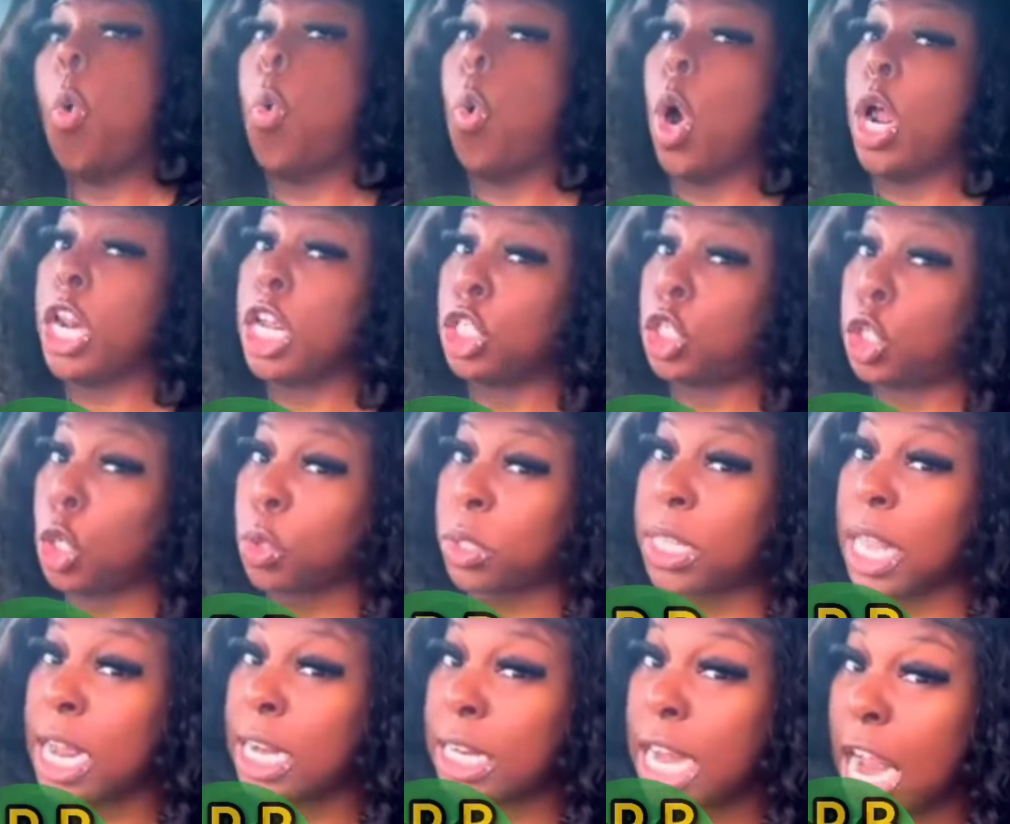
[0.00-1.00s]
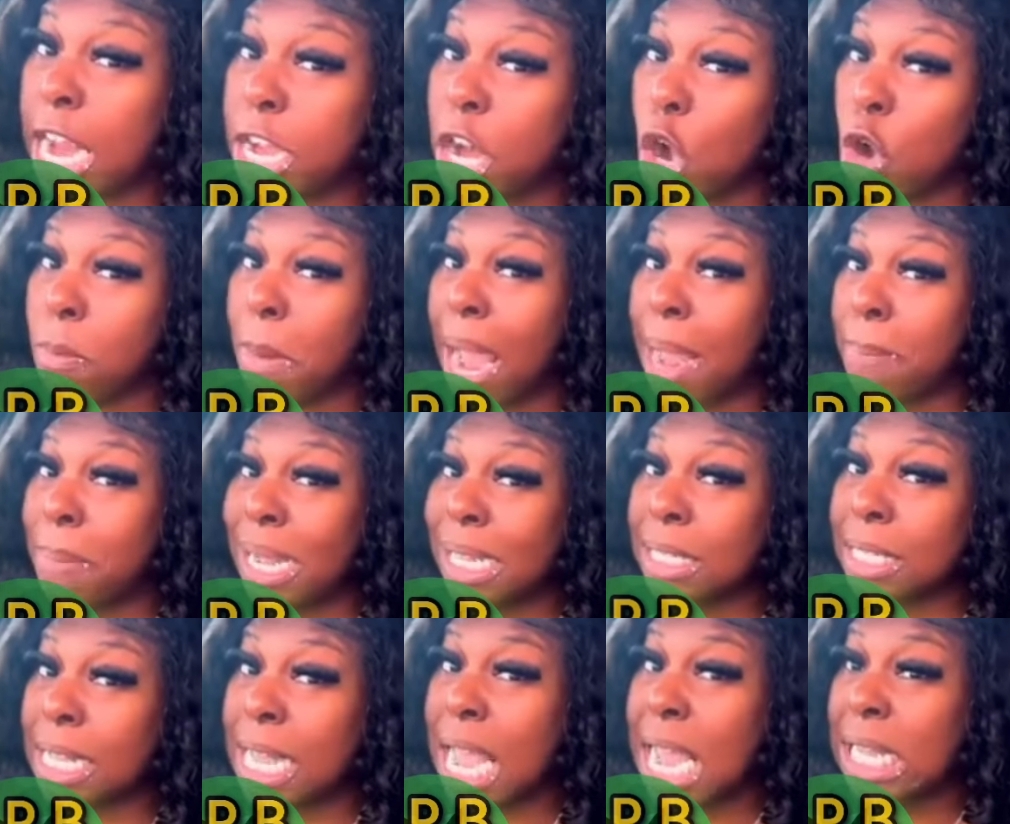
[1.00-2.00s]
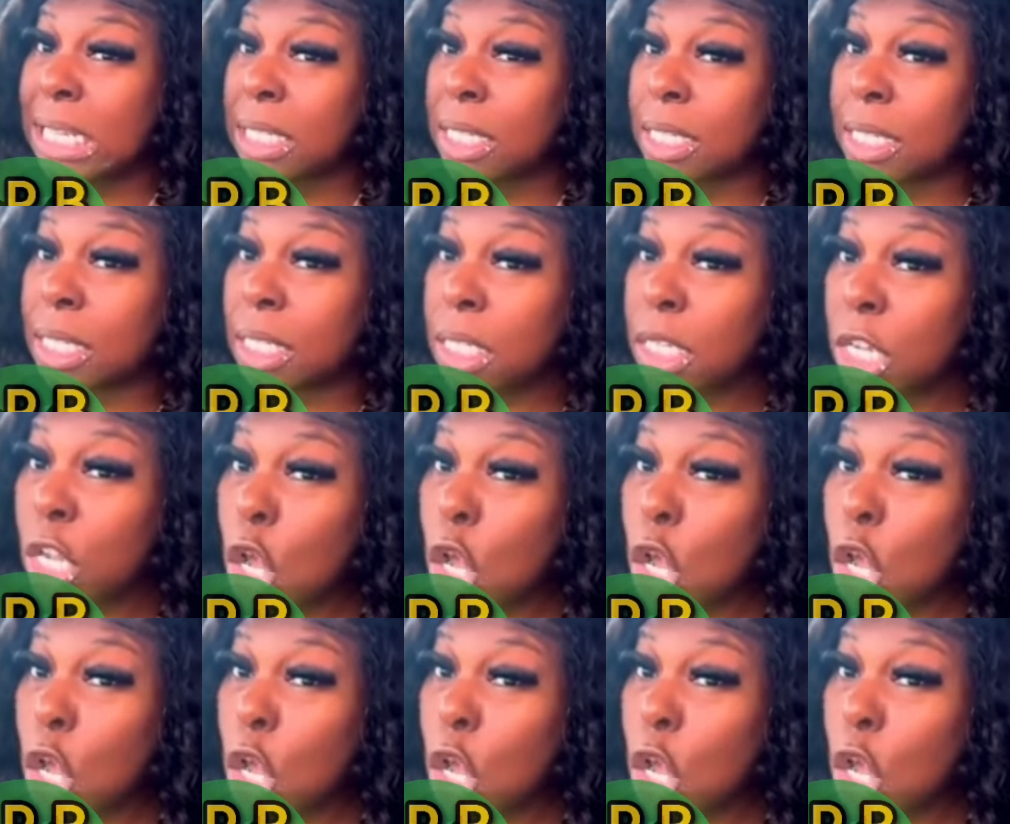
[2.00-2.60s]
Wouldn't you think they know my business?